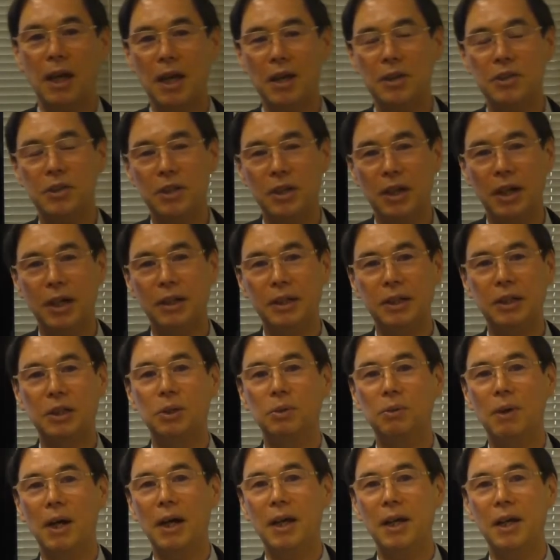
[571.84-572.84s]
Asia
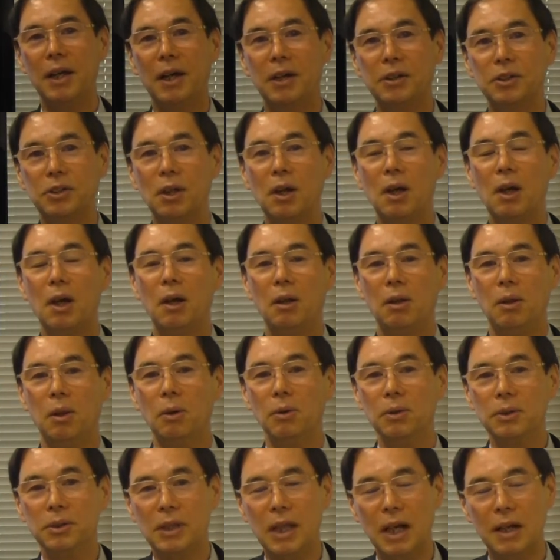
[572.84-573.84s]
requires
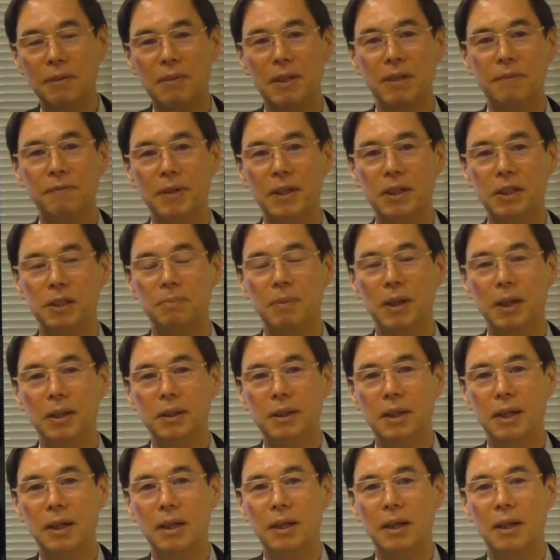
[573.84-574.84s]
long-term
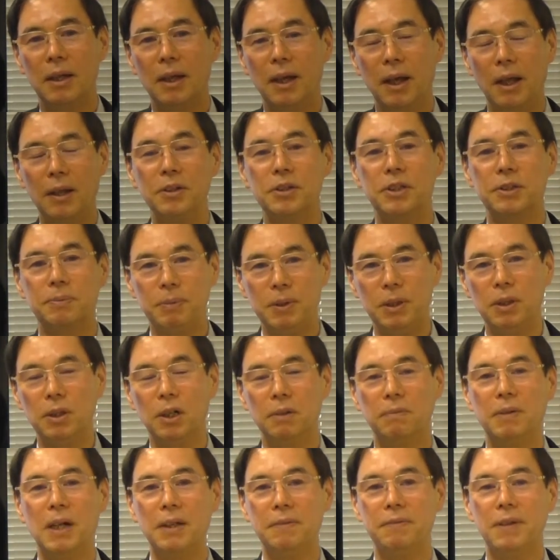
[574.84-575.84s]
investment and
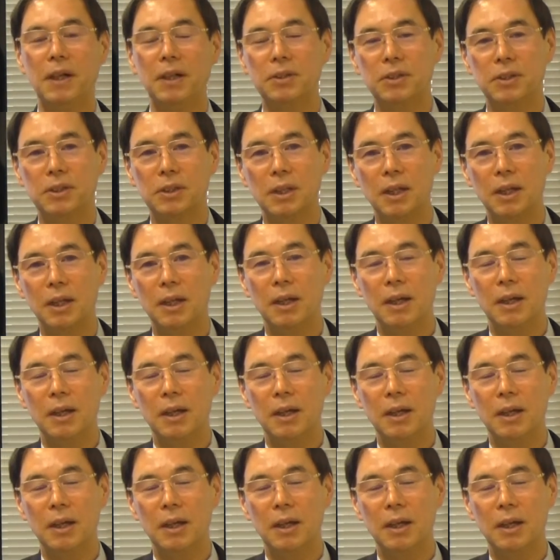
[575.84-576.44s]
spillover effects